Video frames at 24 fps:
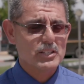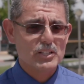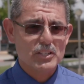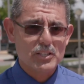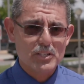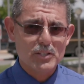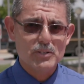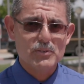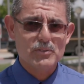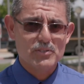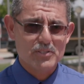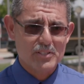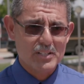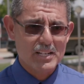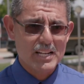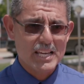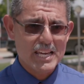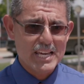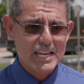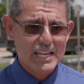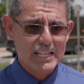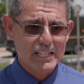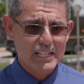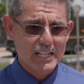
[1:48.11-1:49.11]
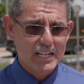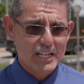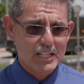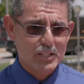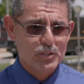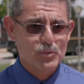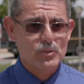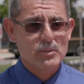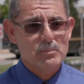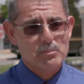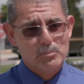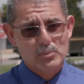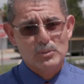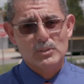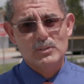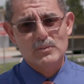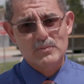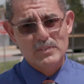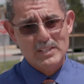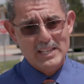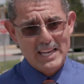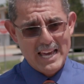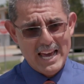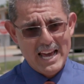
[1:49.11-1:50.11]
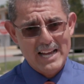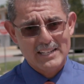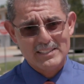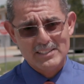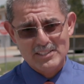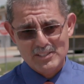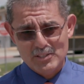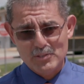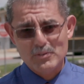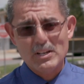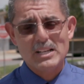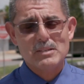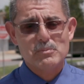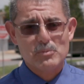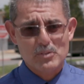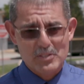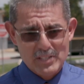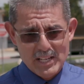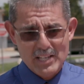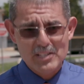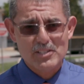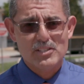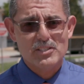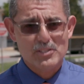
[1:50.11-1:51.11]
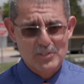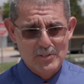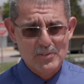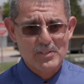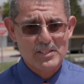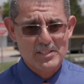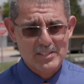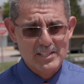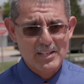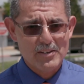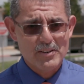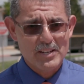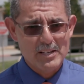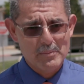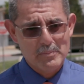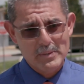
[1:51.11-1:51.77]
a huge need to improve the access and transportation to this area